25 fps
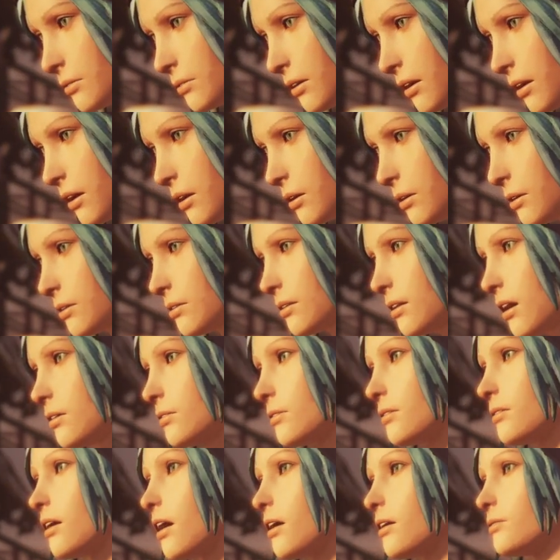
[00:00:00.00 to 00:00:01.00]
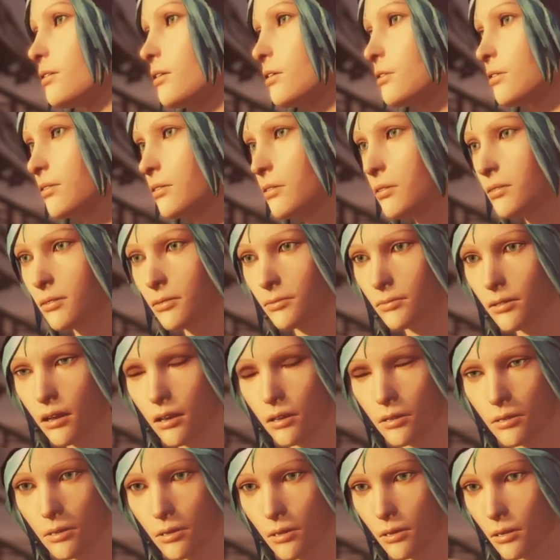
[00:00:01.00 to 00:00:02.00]
I woke up and that perv was
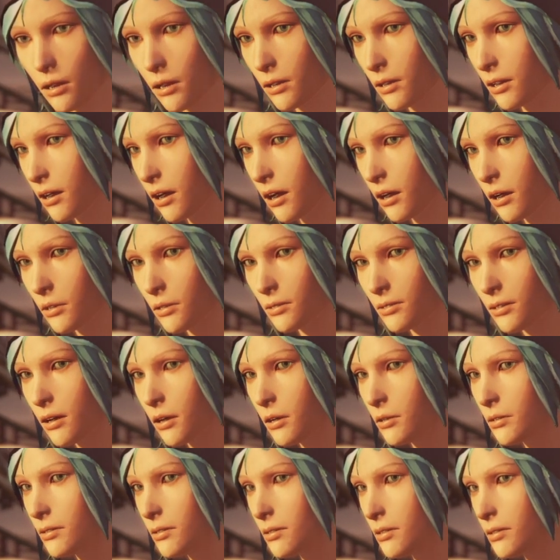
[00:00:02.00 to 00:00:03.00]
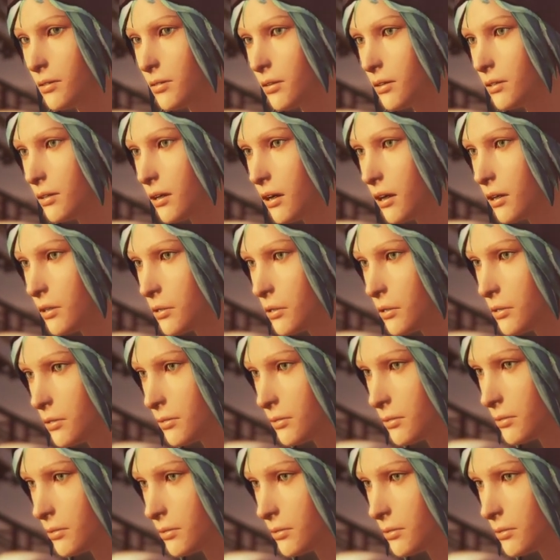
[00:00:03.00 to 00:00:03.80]
smiling, crawling towards me with a camera.